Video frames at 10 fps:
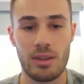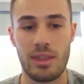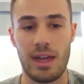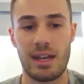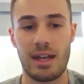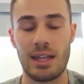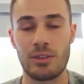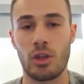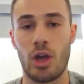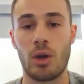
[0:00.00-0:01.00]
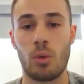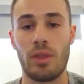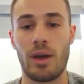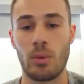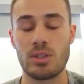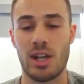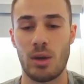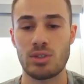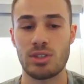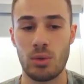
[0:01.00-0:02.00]
that underlying all that was that
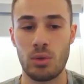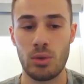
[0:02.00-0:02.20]
I was still